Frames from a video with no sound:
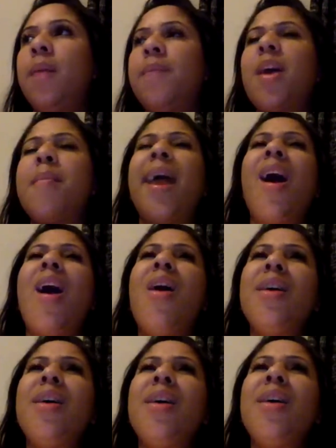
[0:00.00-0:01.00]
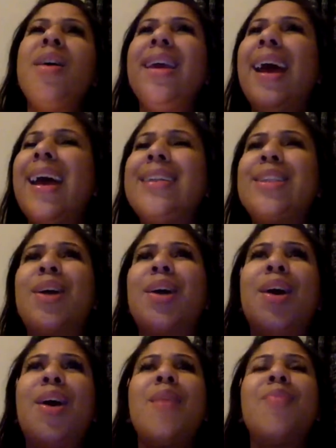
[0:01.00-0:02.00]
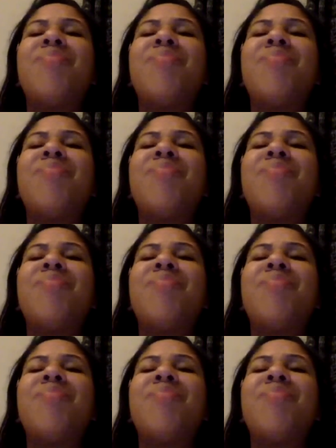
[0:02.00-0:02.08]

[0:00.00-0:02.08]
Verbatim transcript: I'm like, oh yes, girl.